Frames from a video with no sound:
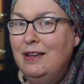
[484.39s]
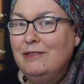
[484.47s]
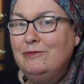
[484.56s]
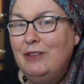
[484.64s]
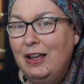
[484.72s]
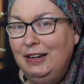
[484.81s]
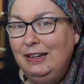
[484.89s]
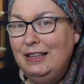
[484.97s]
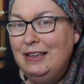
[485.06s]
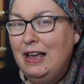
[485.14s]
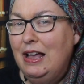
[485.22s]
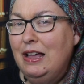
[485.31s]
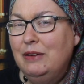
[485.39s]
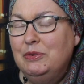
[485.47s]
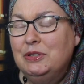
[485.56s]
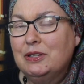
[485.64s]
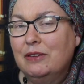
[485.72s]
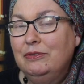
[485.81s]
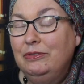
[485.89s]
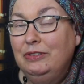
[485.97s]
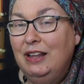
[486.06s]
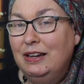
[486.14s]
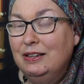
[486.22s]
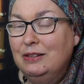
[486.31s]
Finally, I was
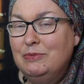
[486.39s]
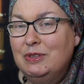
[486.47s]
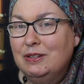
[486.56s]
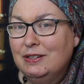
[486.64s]
flooded with